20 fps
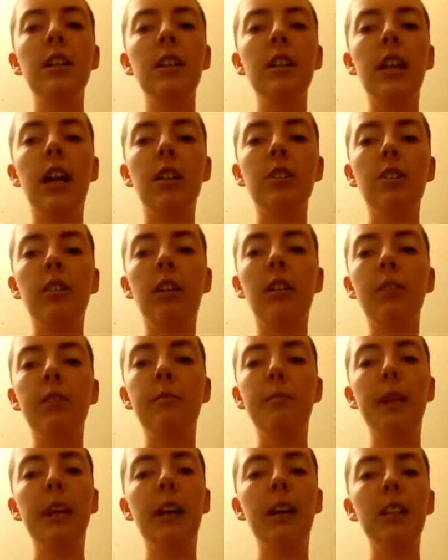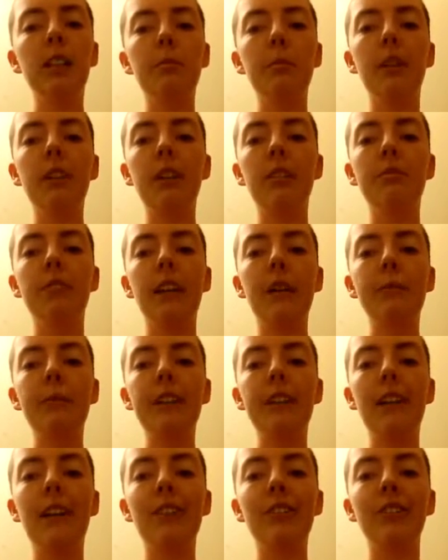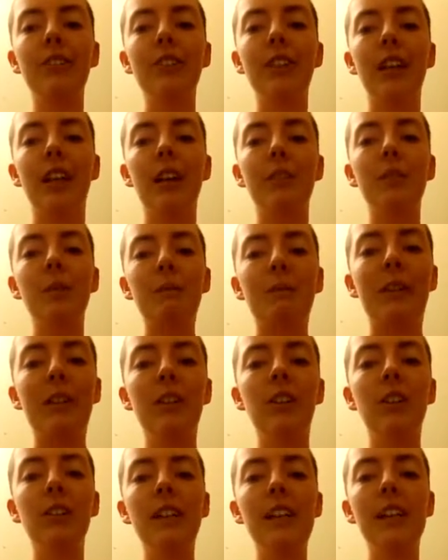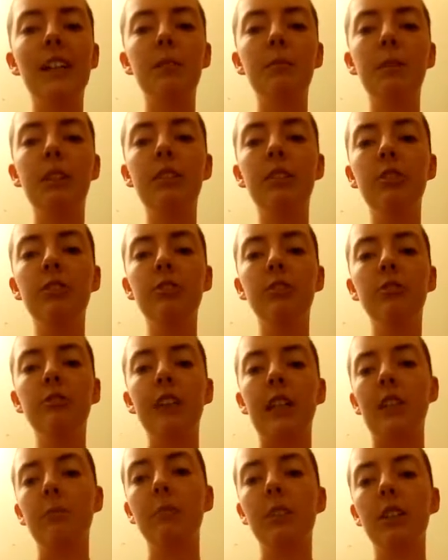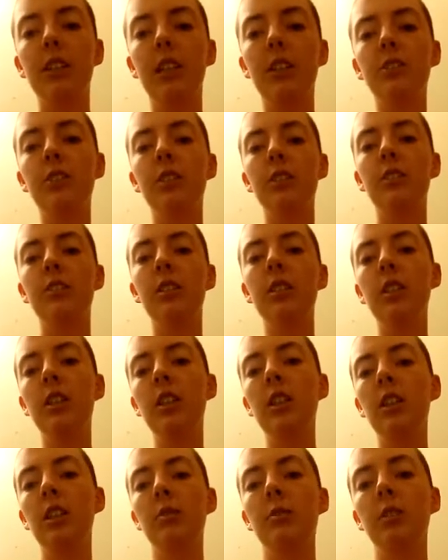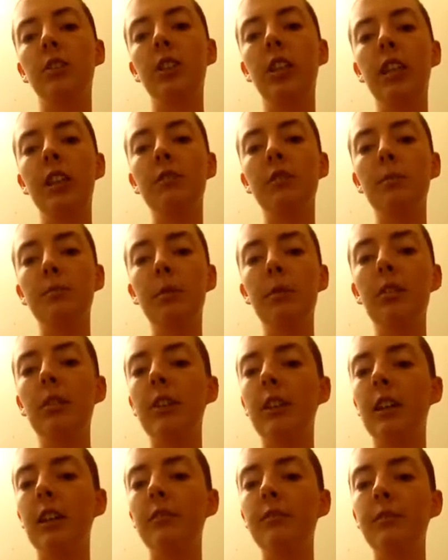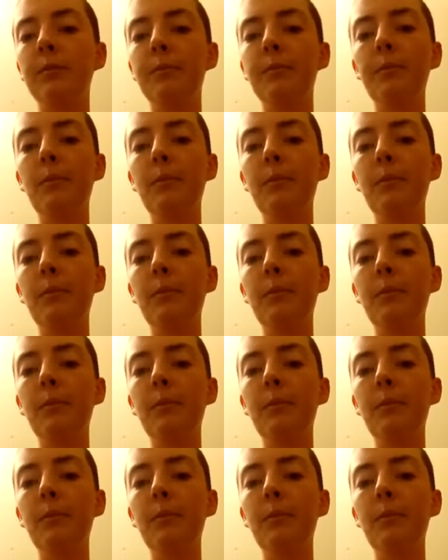It actually goes beyond polyfragmentation. I have something called exponential fragmentation, which I have spoken of